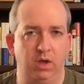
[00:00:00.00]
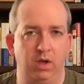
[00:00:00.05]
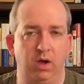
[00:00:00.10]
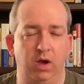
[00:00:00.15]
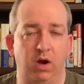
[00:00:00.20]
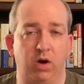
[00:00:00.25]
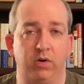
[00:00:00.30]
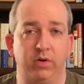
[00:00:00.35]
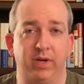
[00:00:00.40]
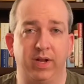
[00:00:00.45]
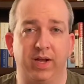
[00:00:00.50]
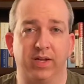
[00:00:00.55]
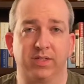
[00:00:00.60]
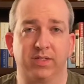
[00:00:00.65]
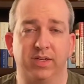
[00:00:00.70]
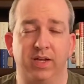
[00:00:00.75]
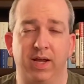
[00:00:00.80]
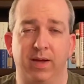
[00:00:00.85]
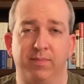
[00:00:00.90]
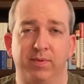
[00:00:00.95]
Our
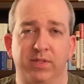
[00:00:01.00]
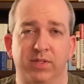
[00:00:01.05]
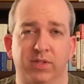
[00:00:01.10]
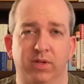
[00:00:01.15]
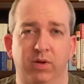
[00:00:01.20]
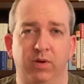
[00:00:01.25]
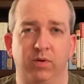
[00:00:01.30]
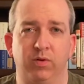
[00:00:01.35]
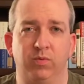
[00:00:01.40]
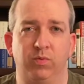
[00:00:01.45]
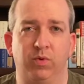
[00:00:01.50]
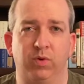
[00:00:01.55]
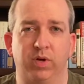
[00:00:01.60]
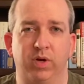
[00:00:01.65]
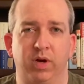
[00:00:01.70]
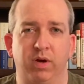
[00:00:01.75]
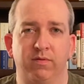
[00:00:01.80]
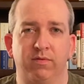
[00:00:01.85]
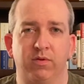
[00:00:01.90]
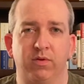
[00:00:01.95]
next episode will
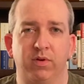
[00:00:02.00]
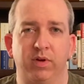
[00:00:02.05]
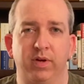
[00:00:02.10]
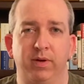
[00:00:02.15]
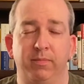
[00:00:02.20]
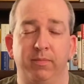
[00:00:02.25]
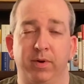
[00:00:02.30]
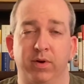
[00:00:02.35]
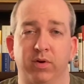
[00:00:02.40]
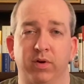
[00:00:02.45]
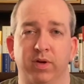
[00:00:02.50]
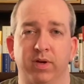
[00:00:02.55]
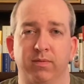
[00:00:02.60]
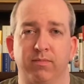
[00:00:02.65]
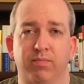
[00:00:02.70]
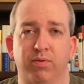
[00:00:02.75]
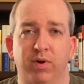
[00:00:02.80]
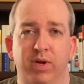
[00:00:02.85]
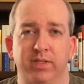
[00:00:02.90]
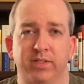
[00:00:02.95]
cover an
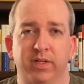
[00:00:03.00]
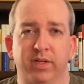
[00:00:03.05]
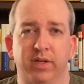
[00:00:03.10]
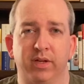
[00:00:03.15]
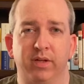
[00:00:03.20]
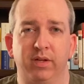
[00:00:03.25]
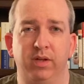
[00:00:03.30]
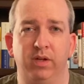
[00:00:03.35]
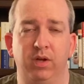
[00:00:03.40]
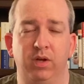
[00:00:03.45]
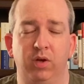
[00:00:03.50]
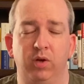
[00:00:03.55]
American president